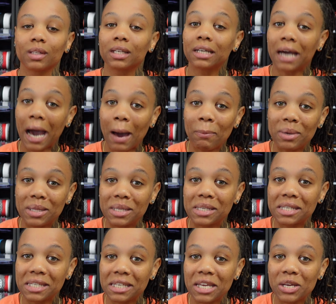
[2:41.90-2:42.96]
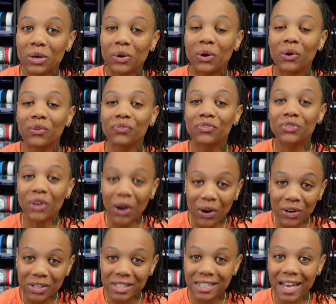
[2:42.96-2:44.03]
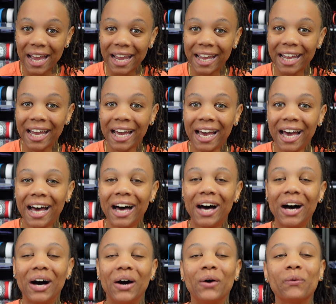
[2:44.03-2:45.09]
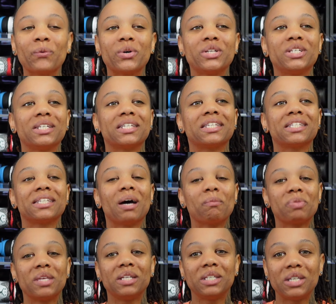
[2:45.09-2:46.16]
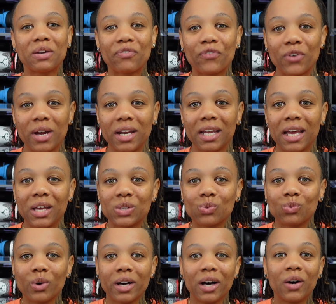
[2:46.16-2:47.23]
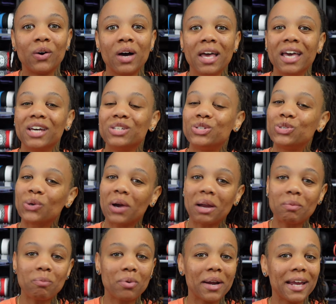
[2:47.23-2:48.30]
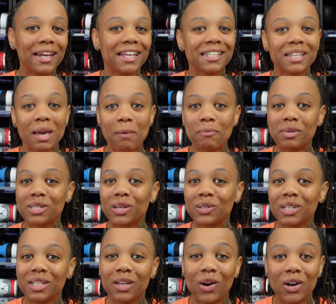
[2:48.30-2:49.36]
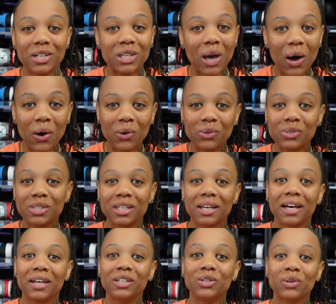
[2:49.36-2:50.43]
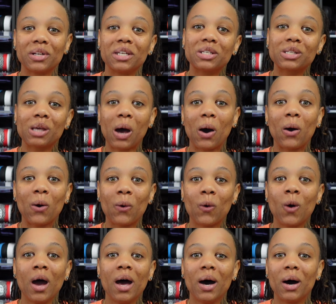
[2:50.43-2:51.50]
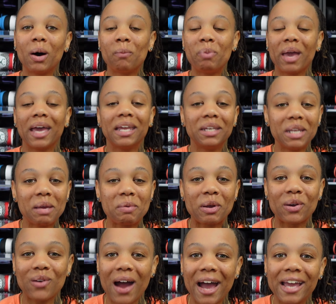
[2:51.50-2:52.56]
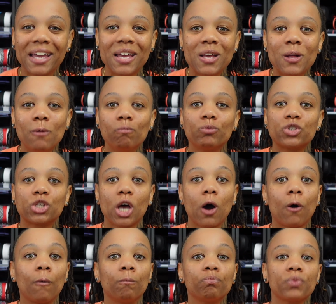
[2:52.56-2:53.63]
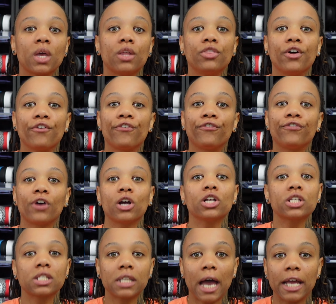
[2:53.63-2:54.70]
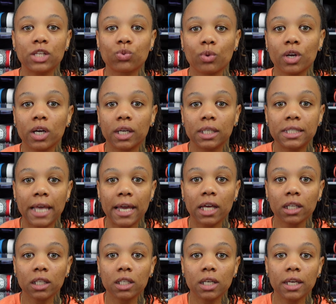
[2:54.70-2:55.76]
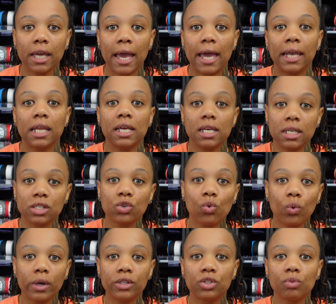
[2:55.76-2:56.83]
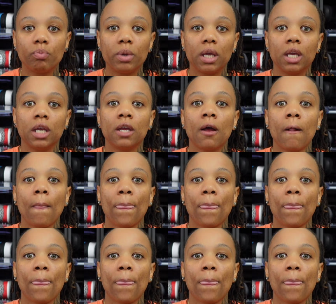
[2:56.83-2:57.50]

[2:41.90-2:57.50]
copping this sneaker on Thursday. Which is something different as well. The Jordan brand has kept us on our toes during this whole pandemic, right? So the first sites we're going to take a look at is going to be